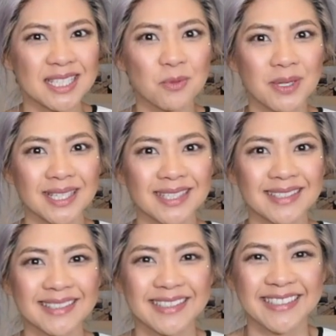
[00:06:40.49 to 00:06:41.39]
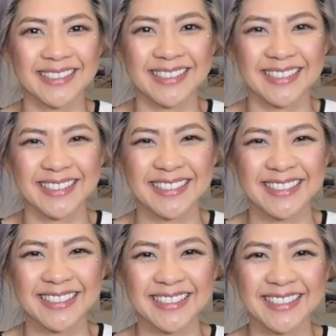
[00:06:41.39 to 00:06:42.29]
did win
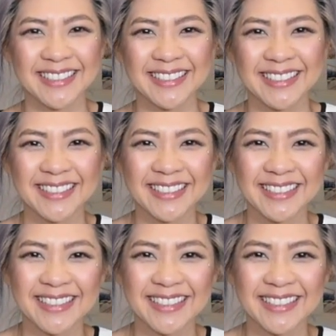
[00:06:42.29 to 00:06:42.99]
it.